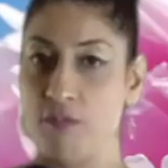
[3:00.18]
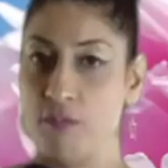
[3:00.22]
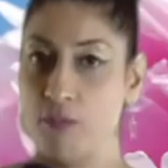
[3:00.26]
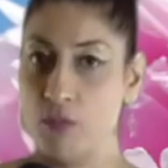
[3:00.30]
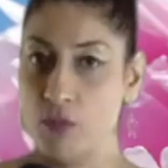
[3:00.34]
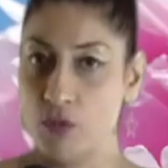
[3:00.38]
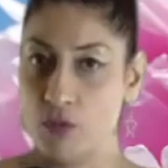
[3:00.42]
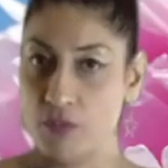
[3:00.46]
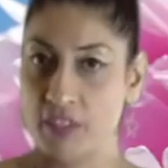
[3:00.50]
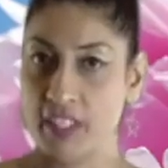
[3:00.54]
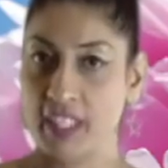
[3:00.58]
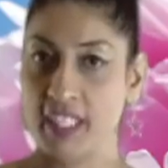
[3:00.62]

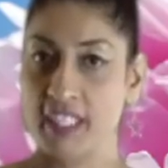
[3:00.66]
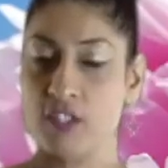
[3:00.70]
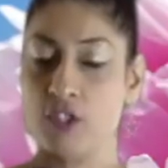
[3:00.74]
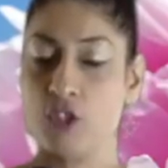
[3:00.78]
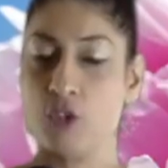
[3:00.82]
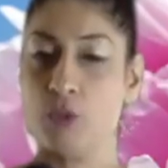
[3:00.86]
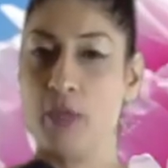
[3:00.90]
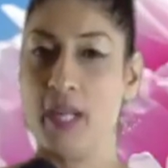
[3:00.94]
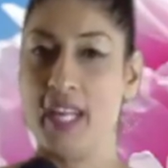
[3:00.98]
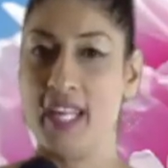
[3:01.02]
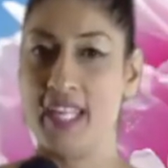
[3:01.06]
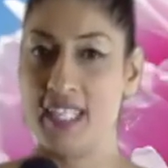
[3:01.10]
moving
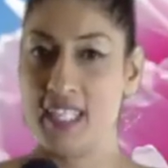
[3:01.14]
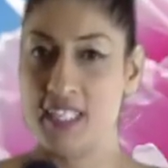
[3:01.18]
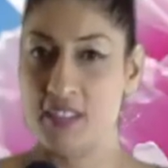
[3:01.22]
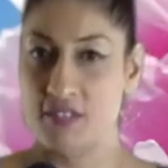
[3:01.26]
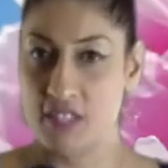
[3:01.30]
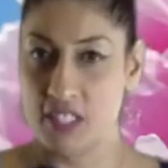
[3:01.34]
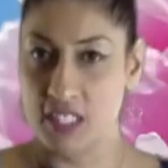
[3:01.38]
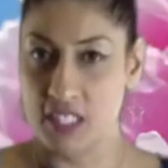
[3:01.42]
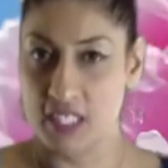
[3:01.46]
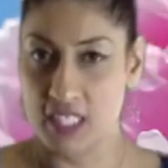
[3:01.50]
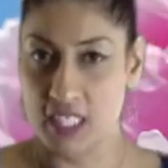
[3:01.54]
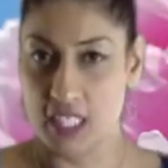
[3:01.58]
into a
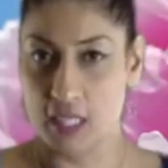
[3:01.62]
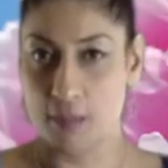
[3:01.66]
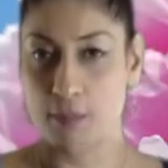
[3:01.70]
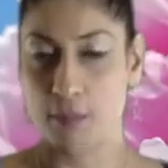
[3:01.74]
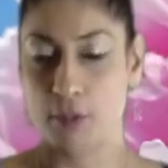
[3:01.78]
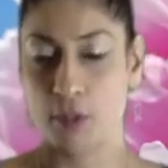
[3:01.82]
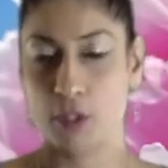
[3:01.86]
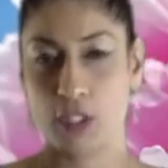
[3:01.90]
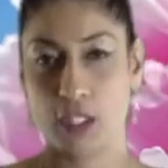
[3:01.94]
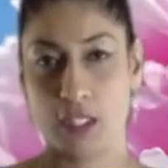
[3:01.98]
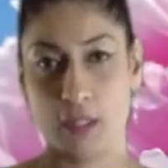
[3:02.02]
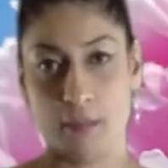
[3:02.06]
even
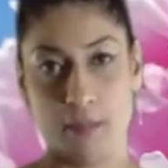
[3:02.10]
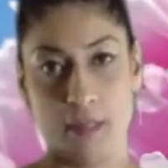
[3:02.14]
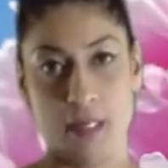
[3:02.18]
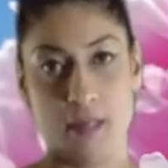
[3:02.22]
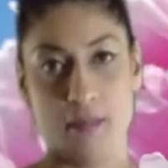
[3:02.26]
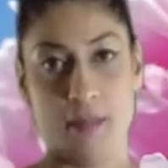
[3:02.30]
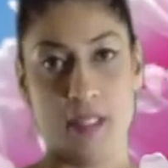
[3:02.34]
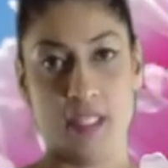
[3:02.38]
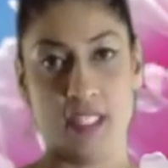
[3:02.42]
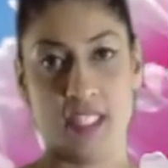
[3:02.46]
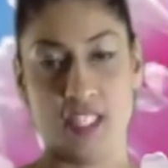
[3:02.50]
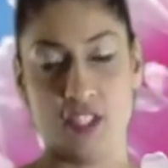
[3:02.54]
deeper deeper
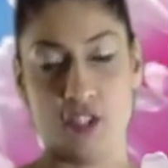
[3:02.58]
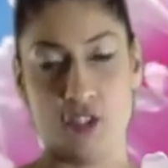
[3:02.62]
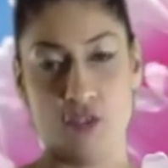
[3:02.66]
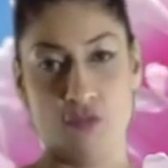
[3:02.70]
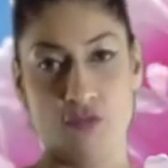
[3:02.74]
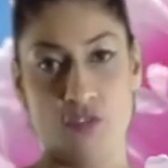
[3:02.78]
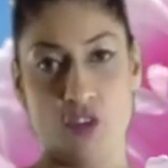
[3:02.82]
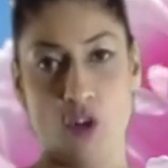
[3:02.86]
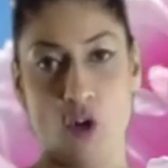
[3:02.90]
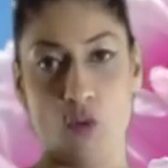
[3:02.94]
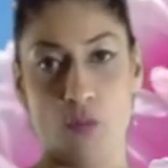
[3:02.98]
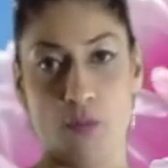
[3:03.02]
commitment than
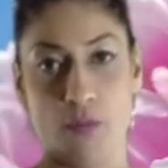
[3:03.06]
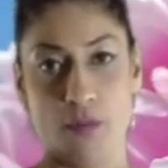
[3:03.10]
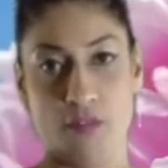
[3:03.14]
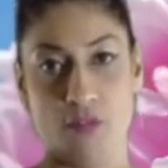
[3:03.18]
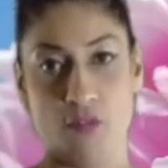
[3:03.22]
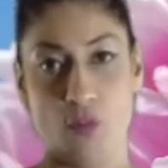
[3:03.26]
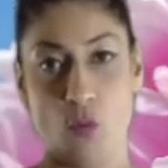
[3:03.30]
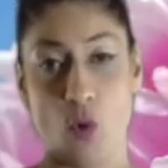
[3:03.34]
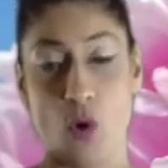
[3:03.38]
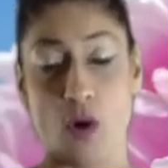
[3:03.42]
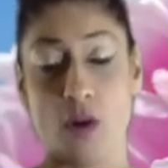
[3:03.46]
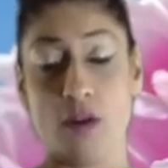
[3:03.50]
you've known
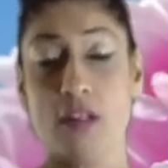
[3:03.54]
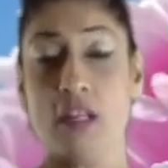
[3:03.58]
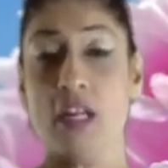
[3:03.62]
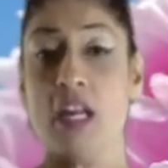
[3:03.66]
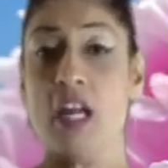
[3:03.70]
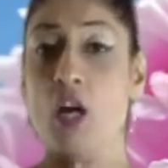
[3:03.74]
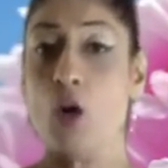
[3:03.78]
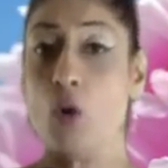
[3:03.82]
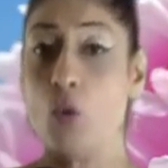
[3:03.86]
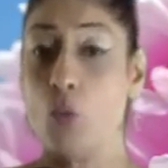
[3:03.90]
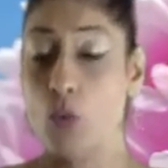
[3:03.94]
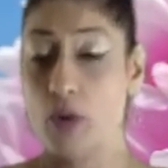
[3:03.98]
before
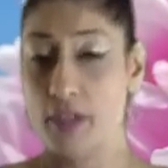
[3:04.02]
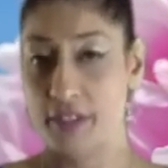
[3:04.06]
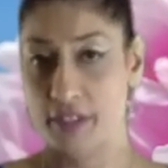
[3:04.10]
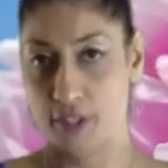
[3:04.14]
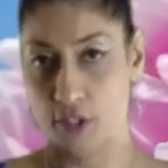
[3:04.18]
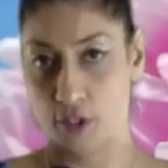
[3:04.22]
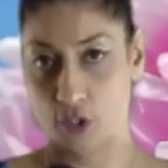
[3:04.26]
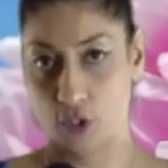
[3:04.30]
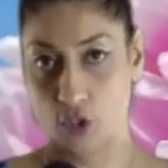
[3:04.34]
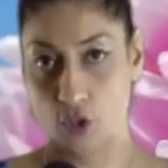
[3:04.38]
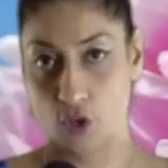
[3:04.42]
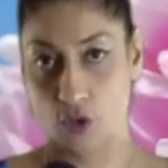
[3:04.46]
with
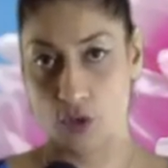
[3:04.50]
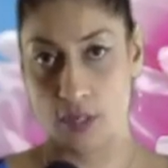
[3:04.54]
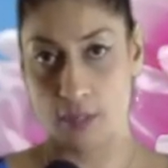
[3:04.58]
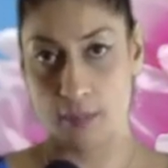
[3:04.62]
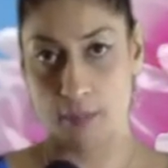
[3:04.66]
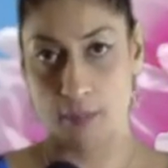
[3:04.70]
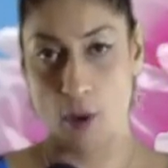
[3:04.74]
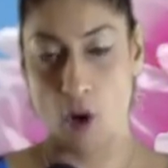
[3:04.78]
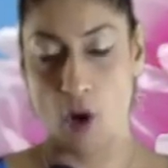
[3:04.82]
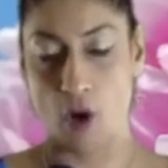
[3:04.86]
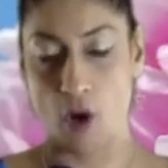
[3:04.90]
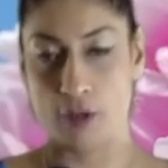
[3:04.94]
your
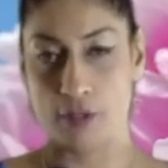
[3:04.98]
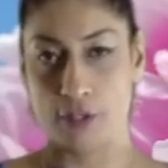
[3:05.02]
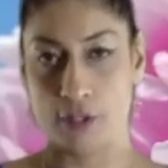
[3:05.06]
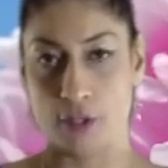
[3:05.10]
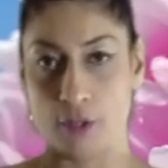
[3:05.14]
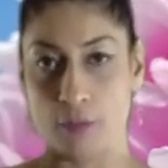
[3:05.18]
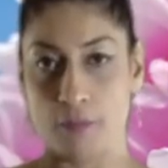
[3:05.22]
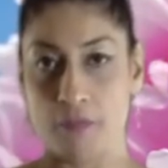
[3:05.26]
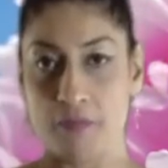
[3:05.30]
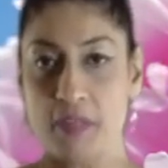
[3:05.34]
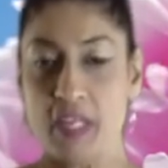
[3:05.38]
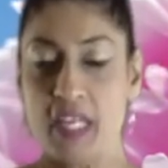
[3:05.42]
current
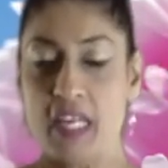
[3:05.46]
partner.